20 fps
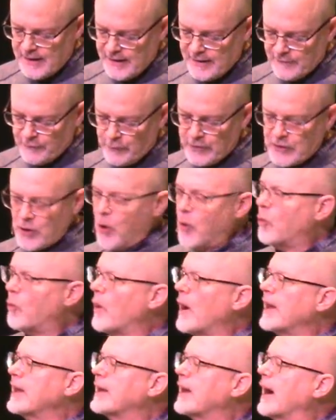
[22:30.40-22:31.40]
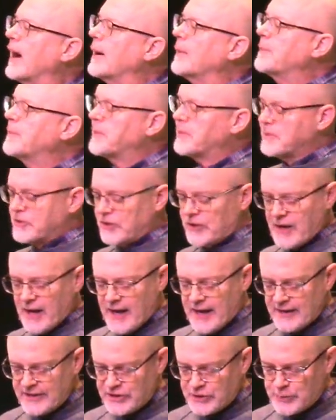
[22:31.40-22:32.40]
If we don't wake up to
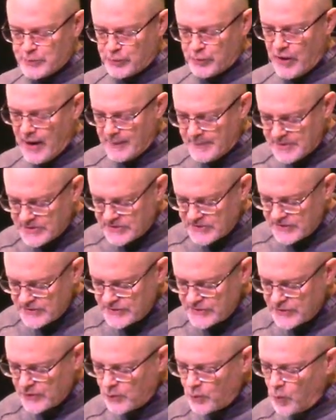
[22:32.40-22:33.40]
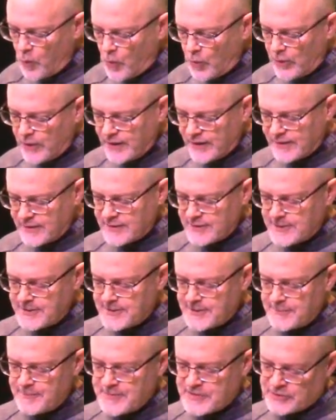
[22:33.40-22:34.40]
God's promises and
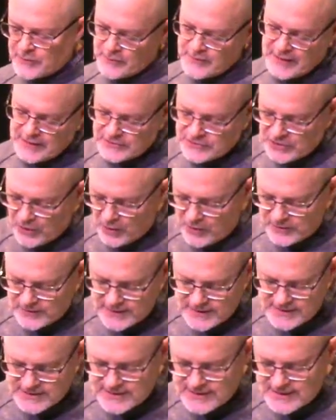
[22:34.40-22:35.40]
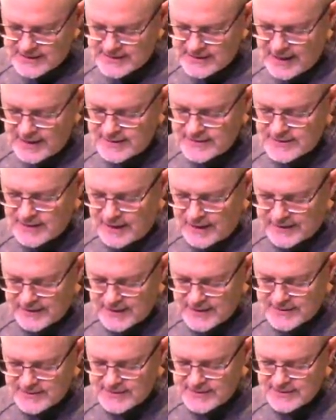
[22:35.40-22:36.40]
warnings so that darkness descends on
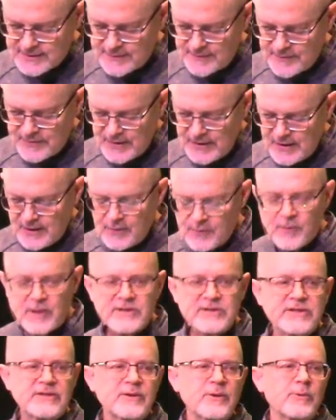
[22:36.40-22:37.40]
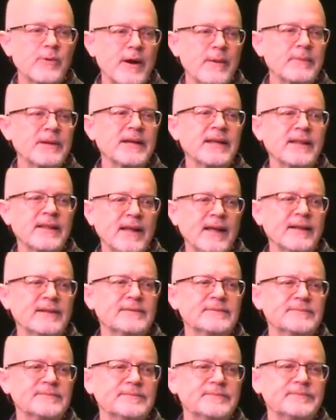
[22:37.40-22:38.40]
us, what's the remedy
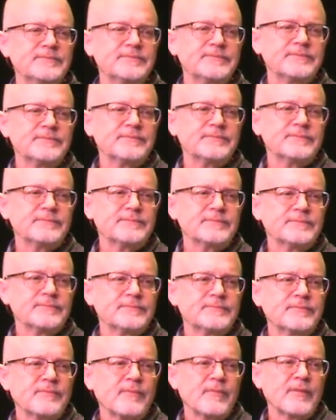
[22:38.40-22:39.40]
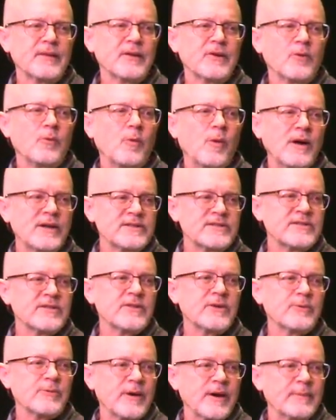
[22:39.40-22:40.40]
then? What's
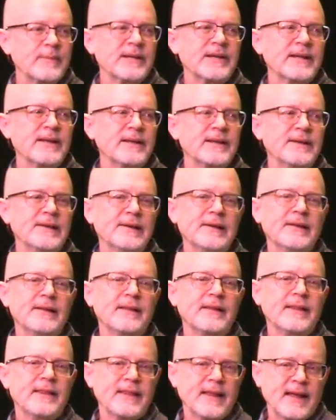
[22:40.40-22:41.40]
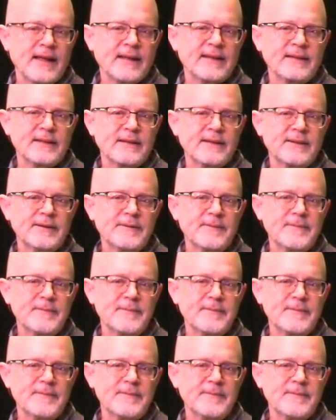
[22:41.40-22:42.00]
the remedy then?